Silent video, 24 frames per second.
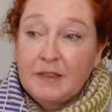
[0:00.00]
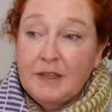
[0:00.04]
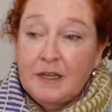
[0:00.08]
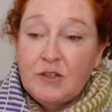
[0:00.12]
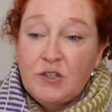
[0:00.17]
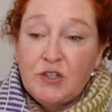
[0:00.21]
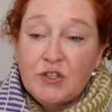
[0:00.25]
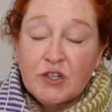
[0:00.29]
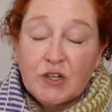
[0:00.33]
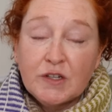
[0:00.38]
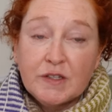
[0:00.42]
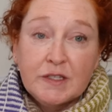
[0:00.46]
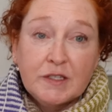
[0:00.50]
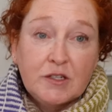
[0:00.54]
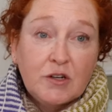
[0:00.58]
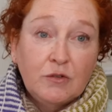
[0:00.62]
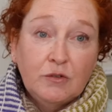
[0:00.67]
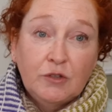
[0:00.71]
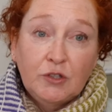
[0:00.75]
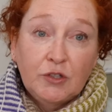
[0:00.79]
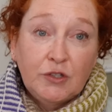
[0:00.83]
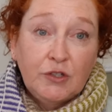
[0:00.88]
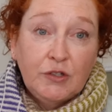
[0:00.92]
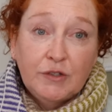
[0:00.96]
They just
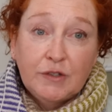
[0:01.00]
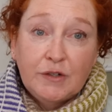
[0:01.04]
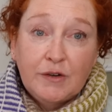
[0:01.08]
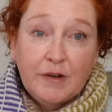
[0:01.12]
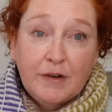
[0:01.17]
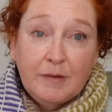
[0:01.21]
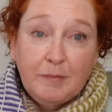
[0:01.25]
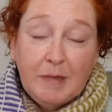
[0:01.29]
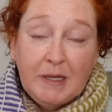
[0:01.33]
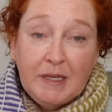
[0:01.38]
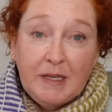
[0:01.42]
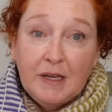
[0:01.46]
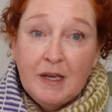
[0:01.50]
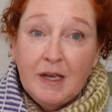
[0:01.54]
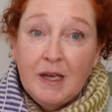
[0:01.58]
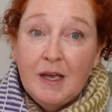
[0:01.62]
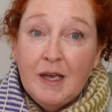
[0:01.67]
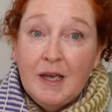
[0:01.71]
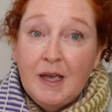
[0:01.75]
don't look good on me.